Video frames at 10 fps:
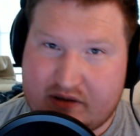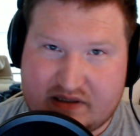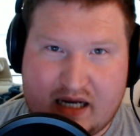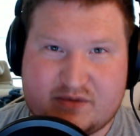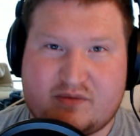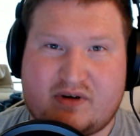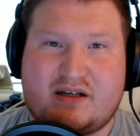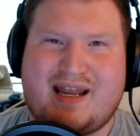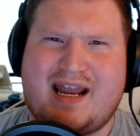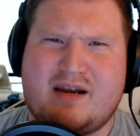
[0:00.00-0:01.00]
times where it
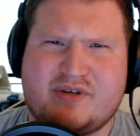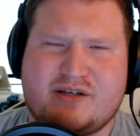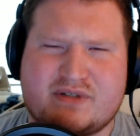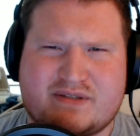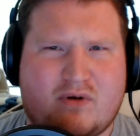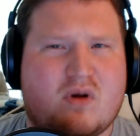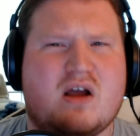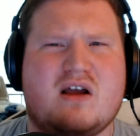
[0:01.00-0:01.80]
can be useful